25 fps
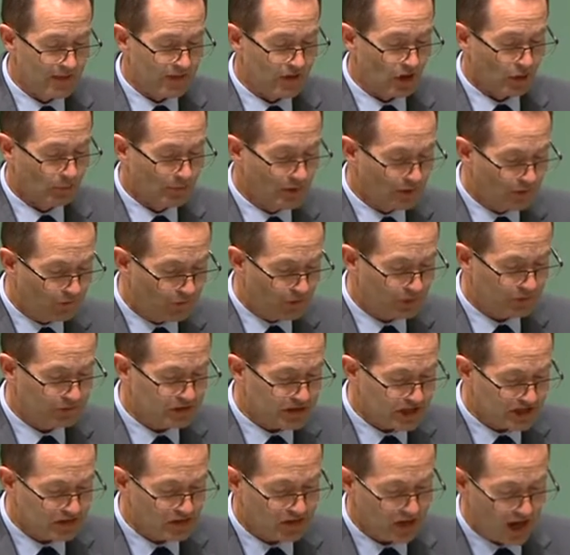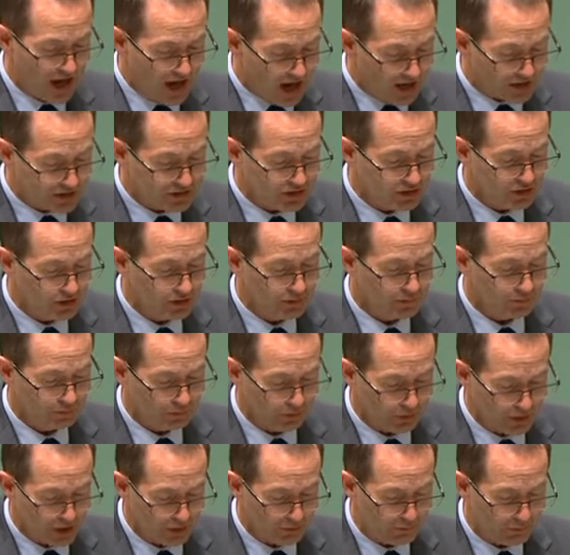There will be 50,000
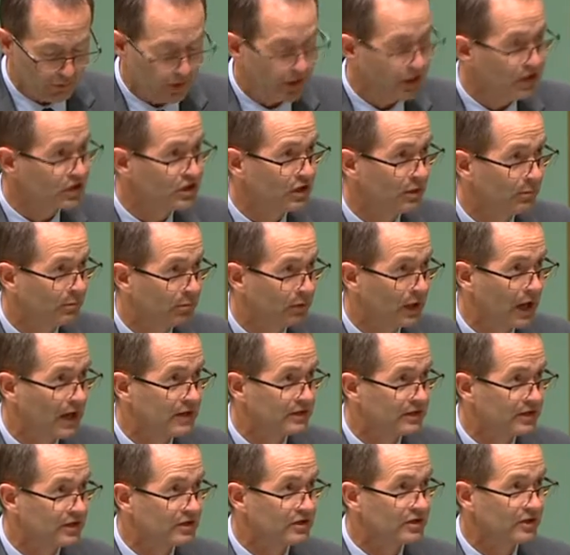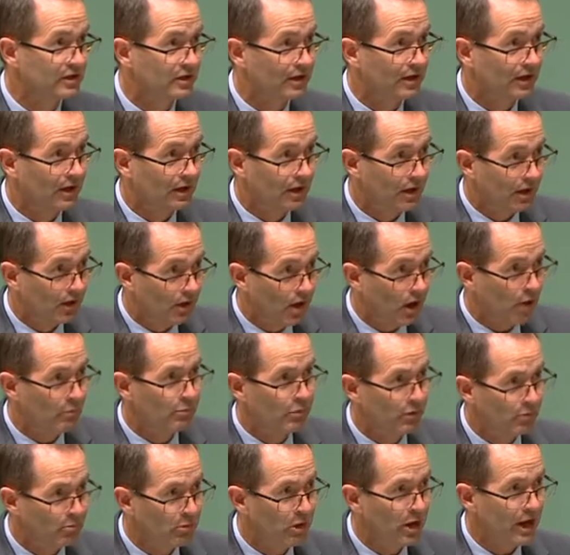pre-apprenticeship places. I
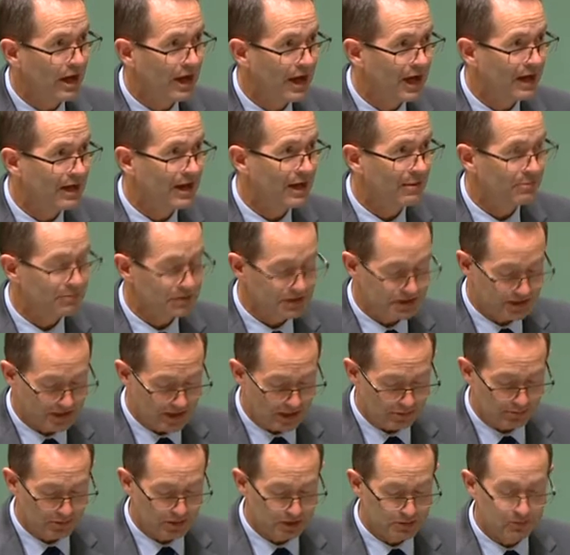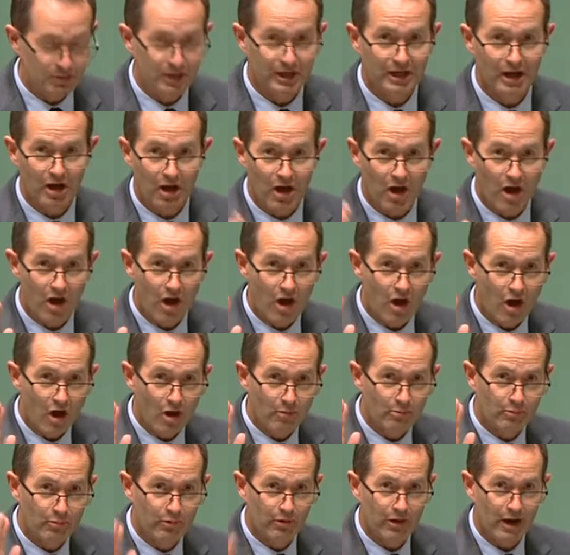put my hand up, Mr Deputy Speaker.
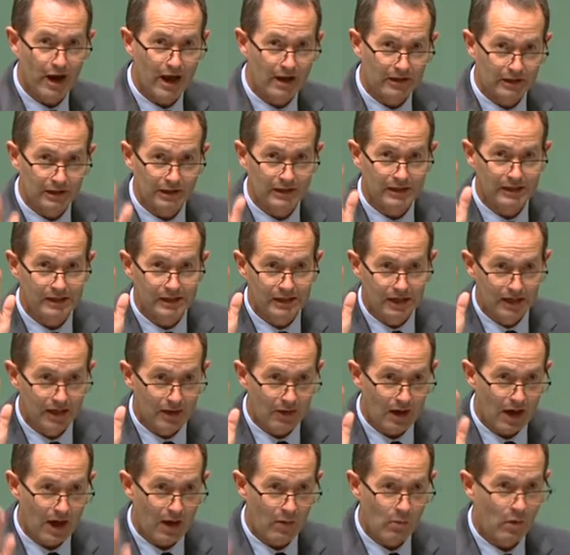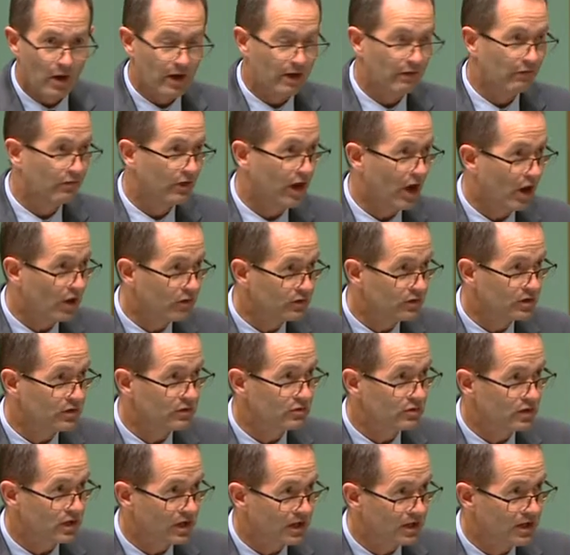I'm proudly one of those
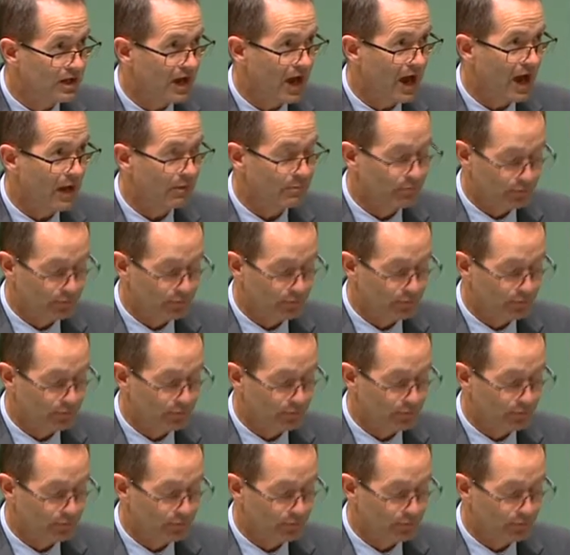who did a